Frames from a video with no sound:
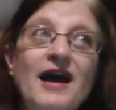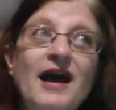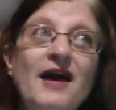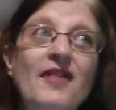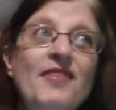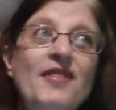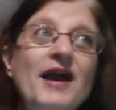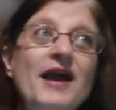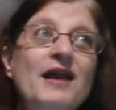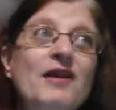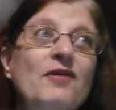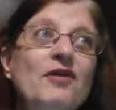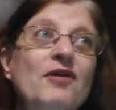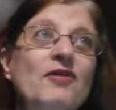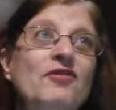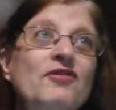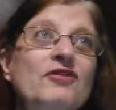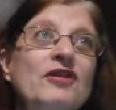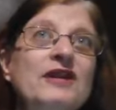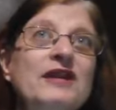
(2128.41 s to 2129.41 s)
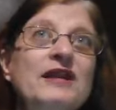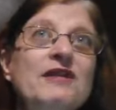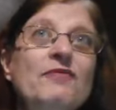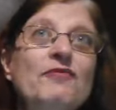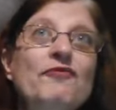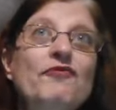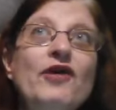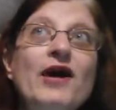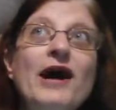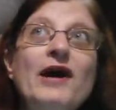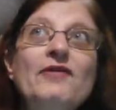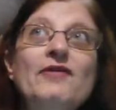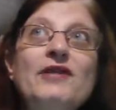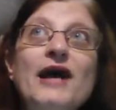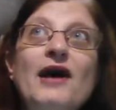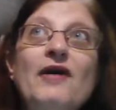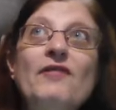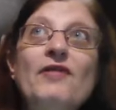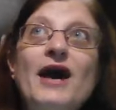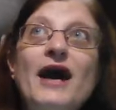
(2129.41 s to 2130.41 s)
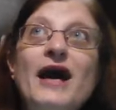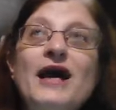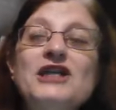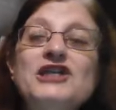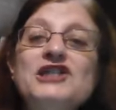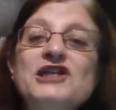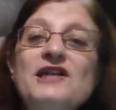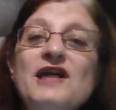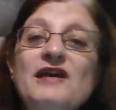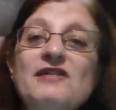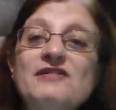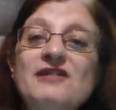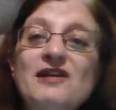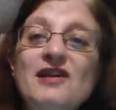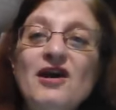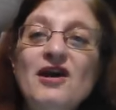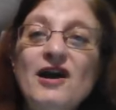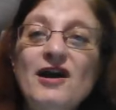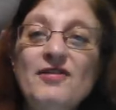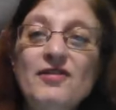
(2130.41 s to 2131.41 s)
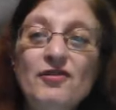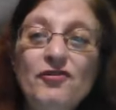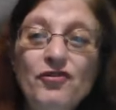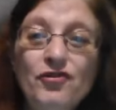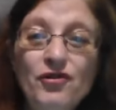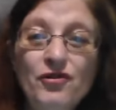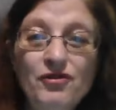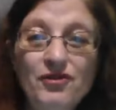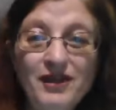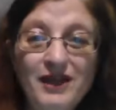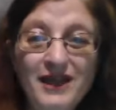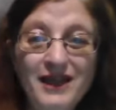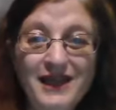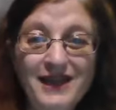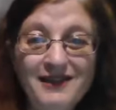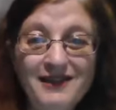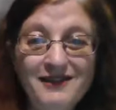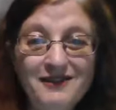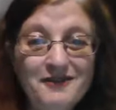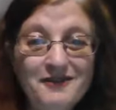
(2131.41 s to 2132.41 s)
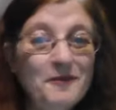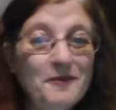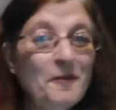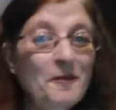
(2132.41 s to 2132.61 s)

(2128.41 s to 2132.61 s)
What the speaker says: and then you suddenly found out that actually that's a lie, and the truth is,